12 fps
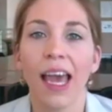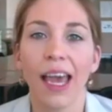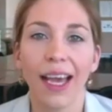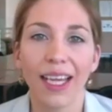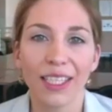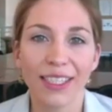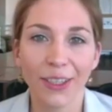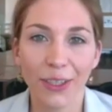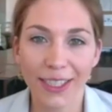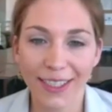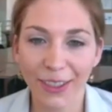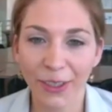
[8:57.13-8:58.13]
and
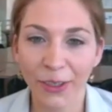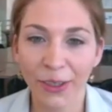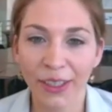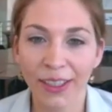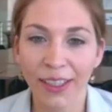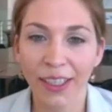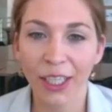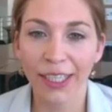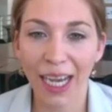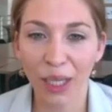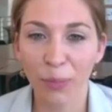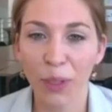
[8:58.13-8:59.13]
also
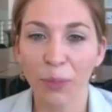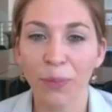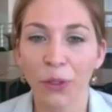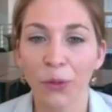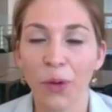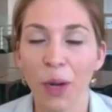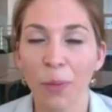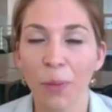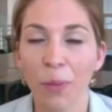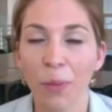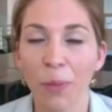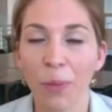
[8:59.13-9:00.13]
young people who are
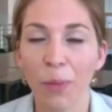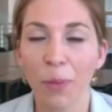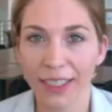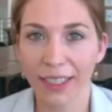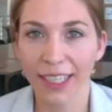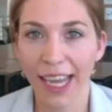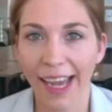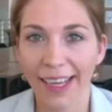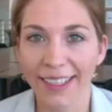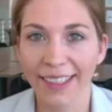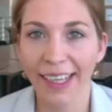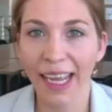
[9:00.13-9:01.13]
motivated and